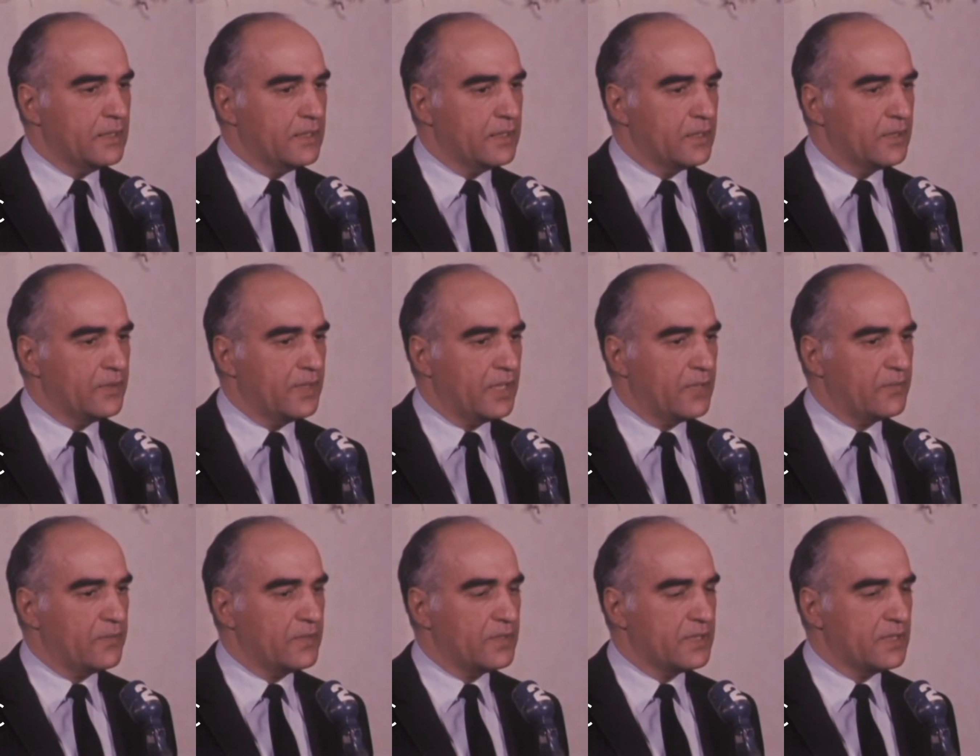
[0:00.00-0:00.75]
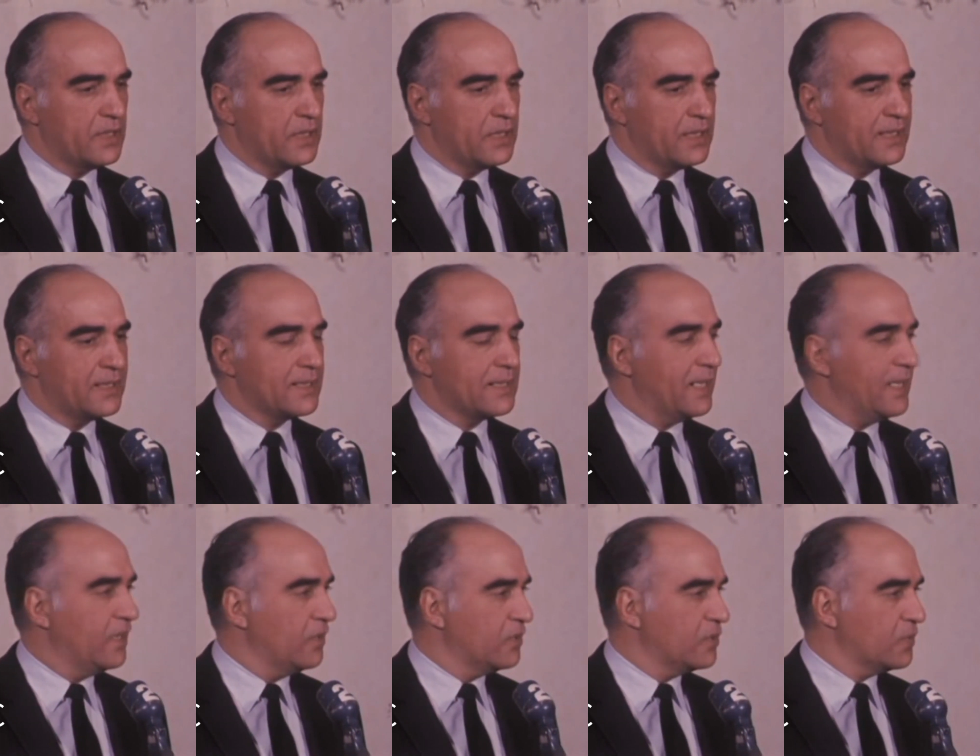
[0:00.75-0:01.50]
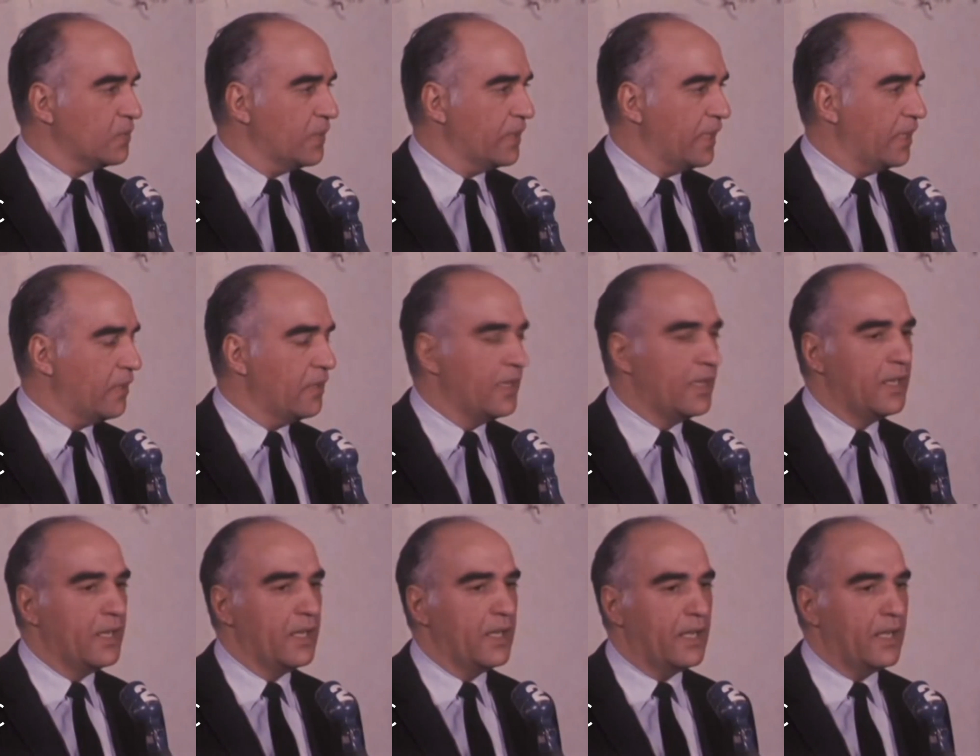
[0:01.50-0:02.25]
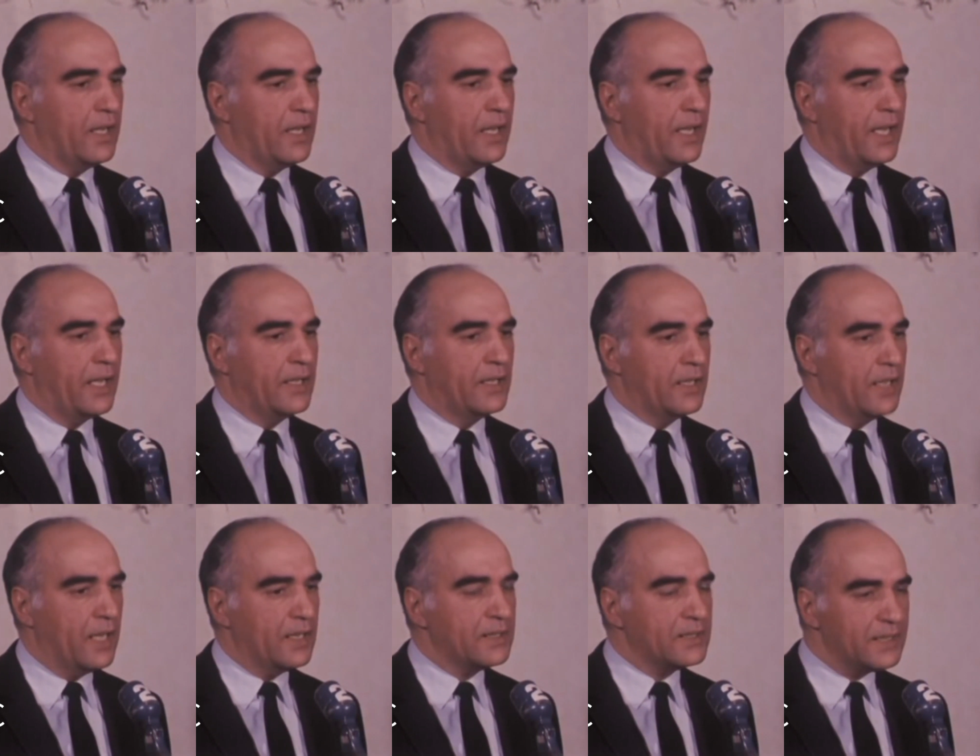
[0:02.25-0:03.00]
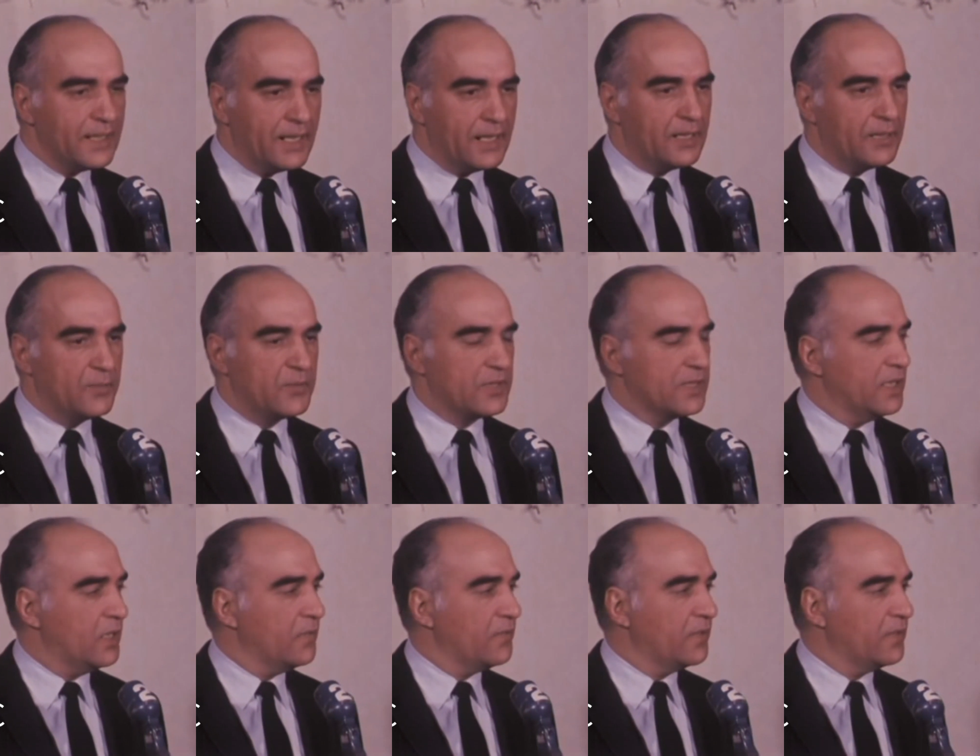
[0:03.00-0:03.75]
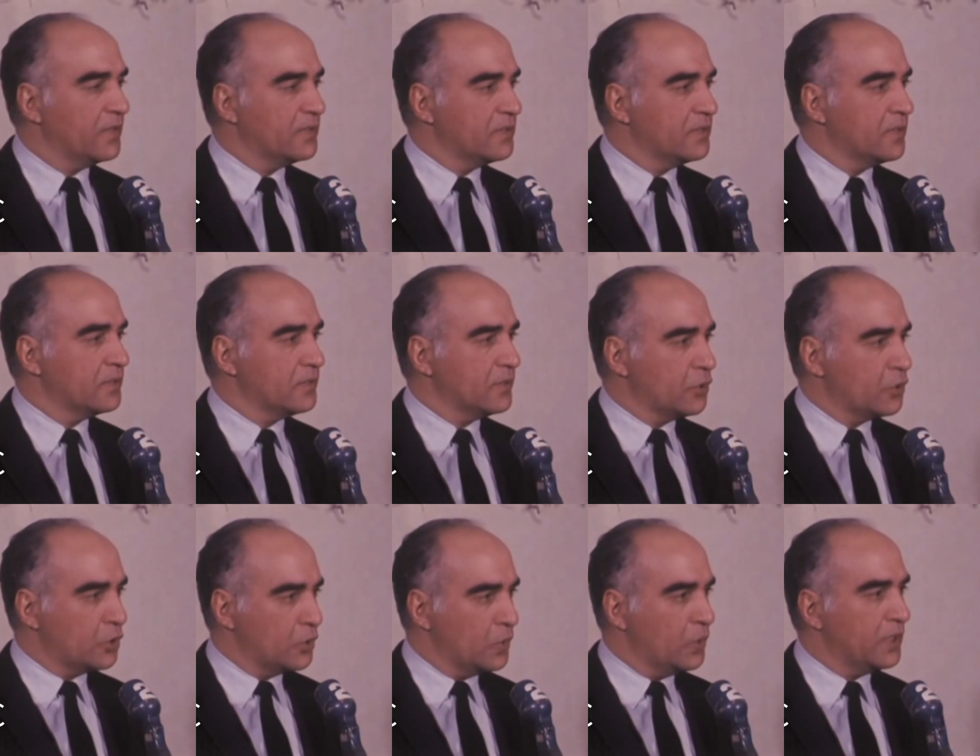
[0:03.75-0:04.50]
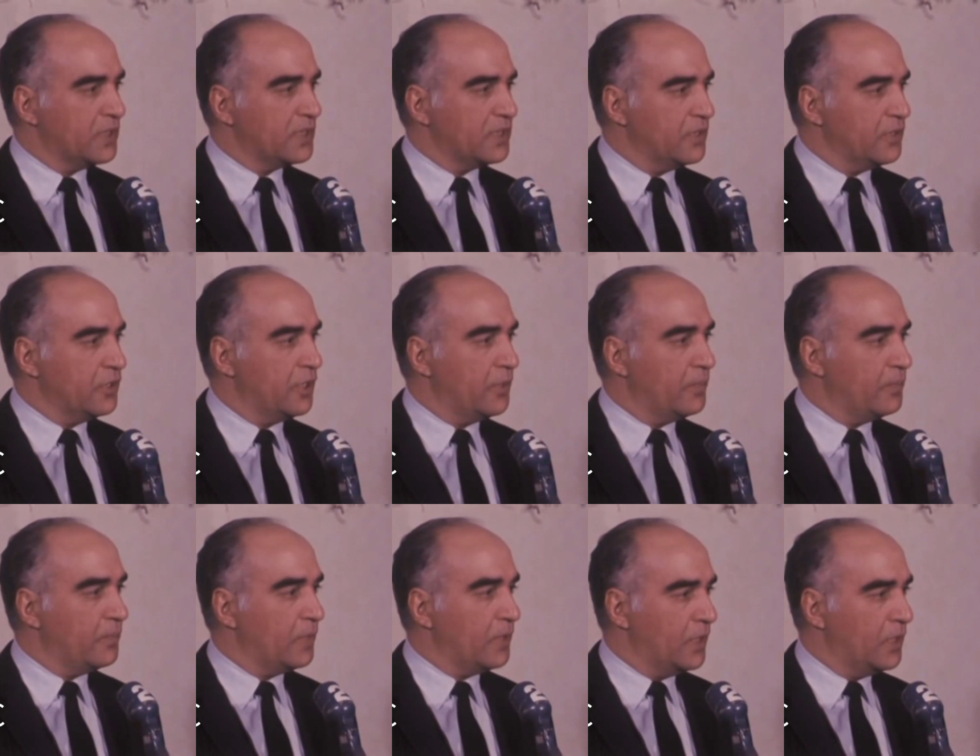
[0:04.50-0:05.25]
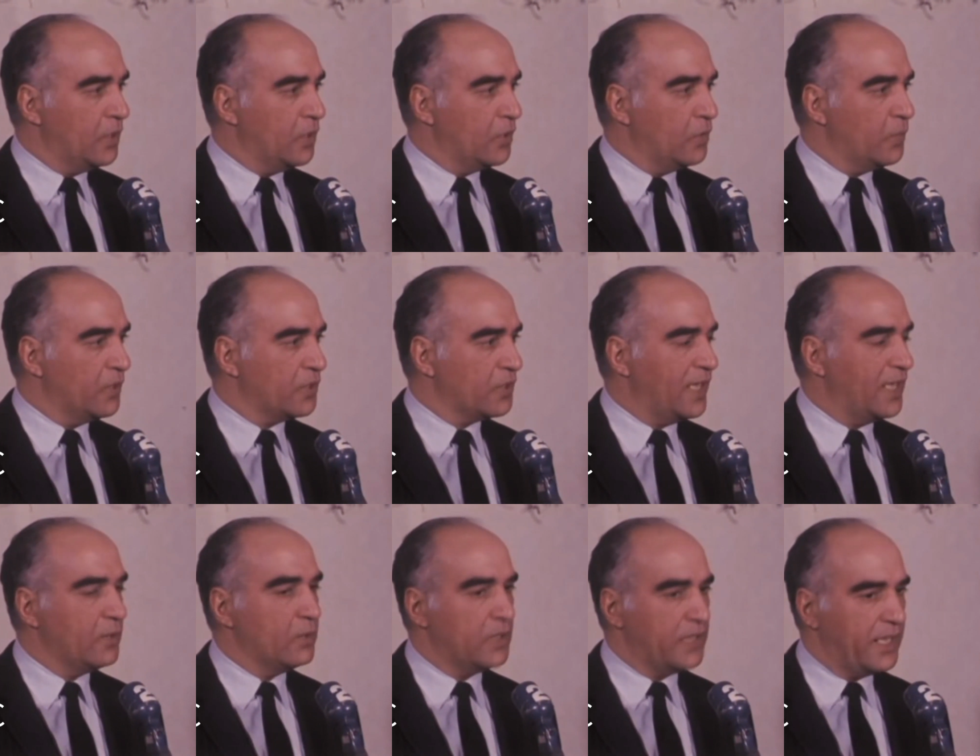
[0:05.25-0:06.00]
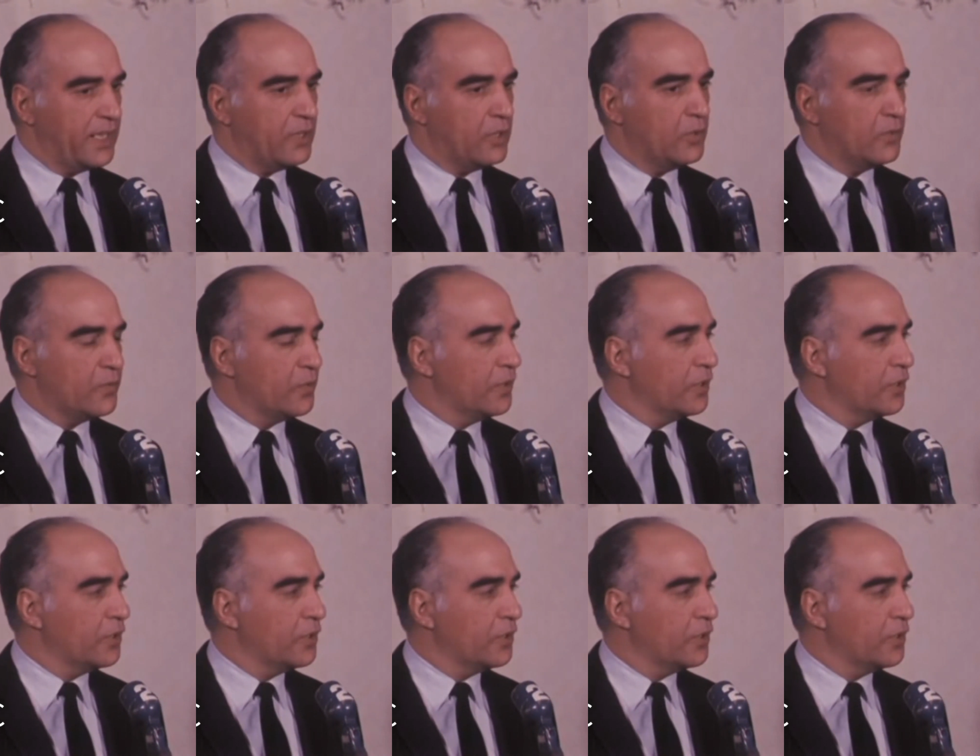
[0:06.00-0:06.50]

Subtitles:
credit facilities elsewhere and not tell himself that this is just a short-term loan which I will get over in a